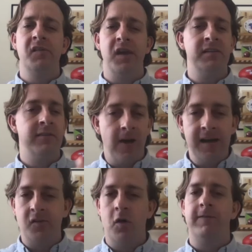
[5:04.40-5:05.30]
device
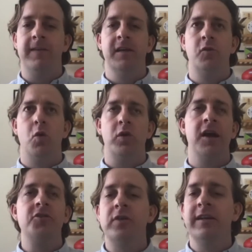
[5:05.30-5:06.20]
conflict or
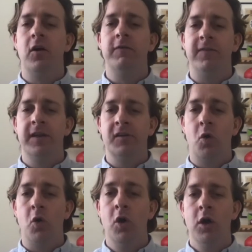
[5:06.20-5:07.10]
country conflict,
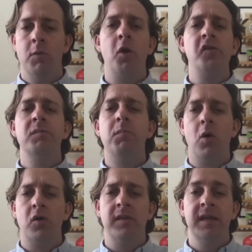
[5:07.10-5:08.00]
or most
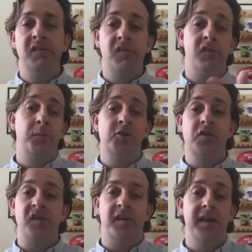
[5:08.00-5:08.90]
importantly,
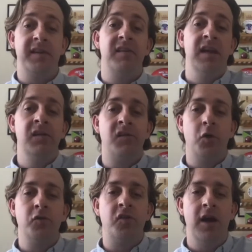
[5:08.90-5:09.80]
suspicious click to
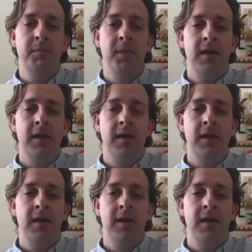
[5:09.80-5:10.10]
install time.